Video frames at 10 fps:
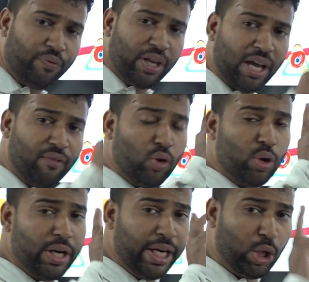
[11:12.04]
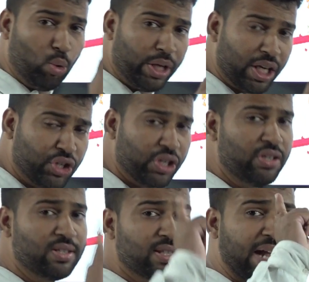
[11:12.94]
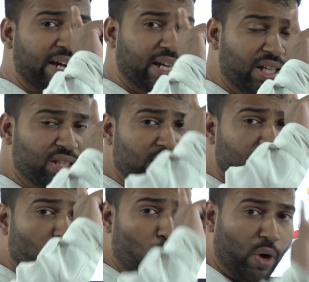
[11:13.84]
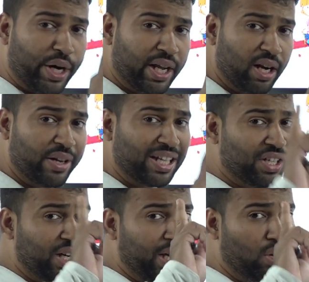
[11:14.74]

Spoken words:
we have only two reactions, that is vertical reaction and